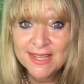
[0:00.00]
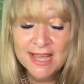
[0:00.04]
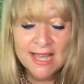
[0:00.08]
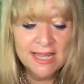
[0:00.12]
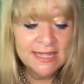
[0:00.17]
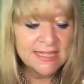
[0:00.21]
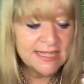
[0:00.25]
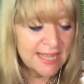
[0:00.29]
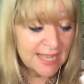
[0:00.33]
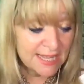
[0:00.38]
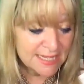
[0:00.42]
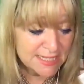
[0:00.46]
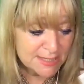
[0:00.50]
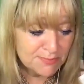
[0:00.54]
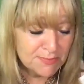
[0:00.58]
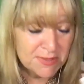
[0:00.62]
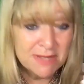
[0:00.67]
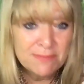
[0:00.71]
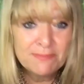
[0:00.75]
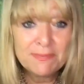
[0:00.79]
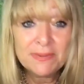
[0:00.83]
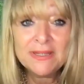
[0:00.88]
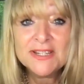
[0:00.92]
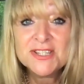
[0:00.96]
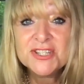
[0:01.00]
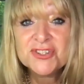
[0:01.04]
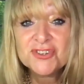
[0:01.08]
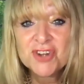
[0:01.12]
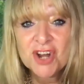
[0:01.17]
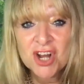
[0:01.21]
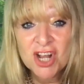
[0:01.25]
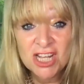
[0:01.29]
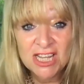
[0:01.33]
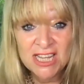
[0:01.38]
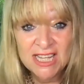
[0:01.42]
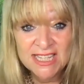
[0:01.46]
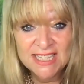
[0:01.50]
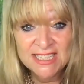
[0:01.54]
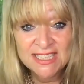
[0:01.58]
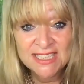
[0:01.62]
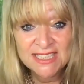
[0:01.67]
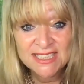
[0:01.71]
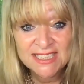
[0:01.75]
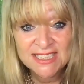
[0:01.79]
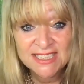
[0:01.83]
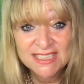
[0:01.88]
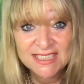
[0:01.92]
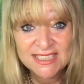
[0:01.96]
And yet people are struggling.
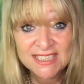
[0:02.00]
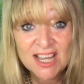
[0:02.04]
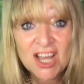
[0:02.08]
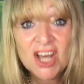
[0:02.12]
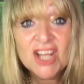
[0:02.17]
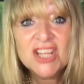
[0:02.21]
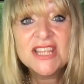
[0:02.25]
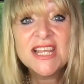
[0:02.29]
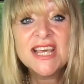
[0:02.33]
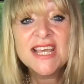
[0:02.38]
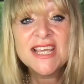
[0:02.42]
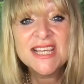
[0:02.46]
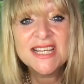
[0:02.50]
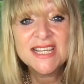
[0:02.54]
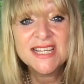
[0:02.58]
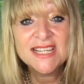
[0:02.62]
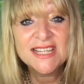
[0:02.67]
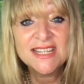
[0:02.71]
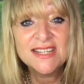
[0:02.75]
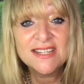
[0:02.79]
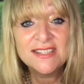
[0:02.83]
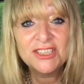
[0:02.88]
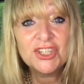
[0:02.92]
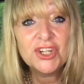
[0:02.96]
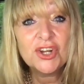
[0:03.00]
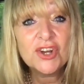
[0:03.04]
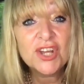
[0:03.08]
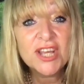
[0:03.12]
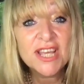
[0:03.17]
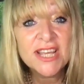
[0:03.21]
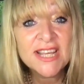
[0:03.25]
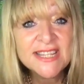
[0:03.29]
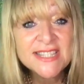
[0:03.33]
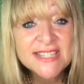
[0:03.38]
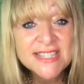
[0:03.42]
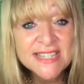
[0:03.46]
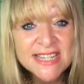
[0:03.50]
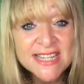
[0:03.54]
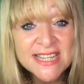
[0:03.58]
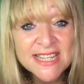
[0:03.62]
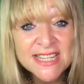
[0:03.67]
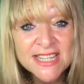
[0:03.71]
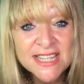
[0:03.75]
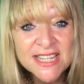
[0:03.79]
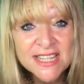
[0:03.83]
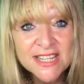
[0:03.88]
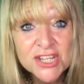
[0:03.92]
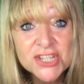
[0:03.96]
Aren't they? Shocking, isn't it?
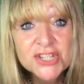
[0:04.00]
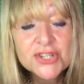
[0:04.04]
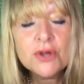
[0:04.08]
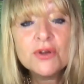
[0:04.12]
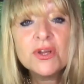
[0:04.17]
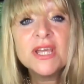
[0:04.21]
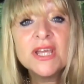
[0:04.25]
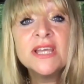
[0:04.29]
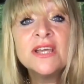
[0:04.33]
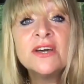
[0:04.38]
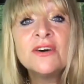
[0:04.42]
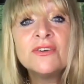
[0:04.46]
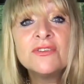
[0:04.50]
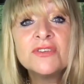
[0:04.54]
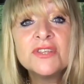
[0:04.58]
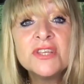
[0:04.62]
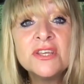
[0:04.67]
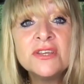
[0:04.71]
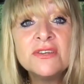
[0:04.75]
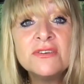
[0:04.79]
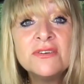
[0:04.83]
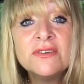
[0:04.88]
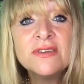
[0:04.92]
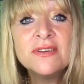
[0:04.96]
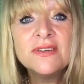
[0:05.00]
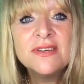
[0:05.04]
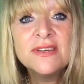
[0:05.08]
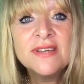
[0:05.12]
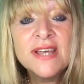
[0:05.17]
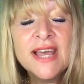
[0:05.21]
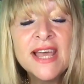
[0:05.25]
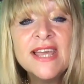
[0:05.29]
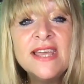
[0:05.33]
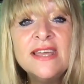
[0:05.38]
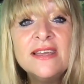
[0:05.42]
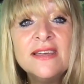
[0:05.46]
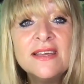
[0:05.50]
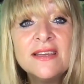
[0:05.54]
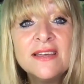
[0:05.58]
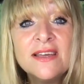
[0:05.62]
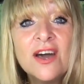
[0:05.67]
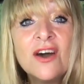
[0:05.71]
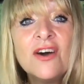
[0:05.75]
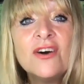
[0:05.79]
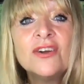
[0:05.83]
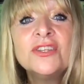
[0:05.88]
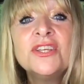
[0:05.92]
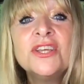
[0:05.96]
Shocking, aren't you? Hey,
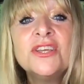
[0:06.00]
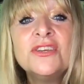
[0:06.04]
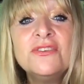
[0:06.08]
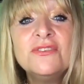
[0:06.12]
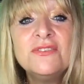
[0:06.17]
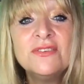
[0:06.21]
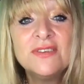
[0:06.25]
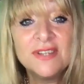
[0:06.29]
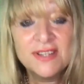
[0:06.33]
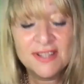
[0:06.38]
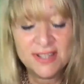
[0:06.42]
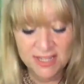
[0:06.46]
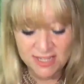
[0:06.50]
aren't you?